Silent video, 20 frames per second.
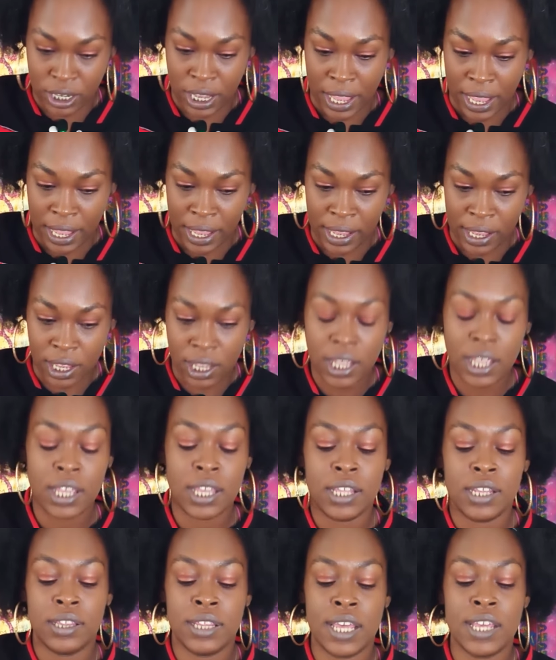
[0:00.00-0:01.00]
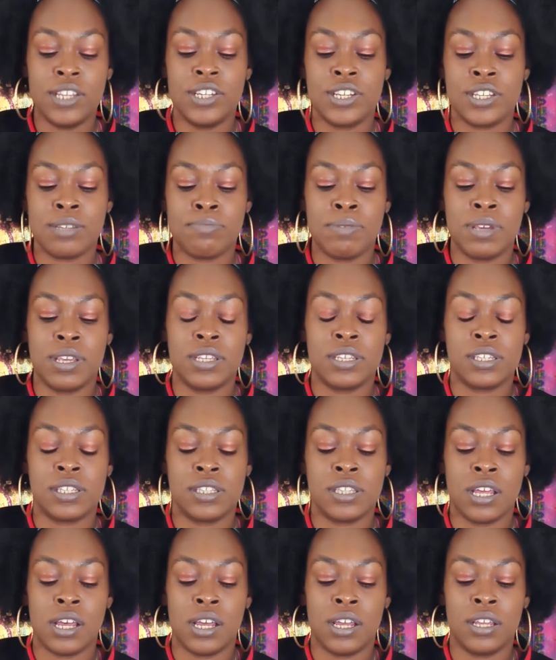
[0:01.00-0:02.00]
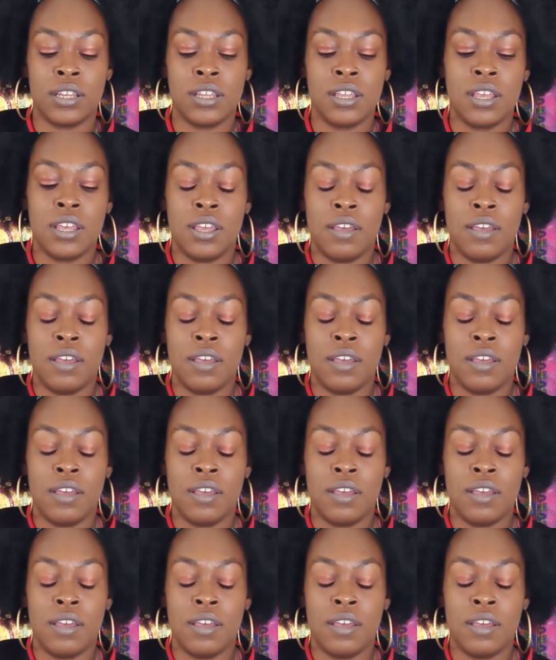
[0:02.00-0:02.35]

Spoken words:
had. They just miss the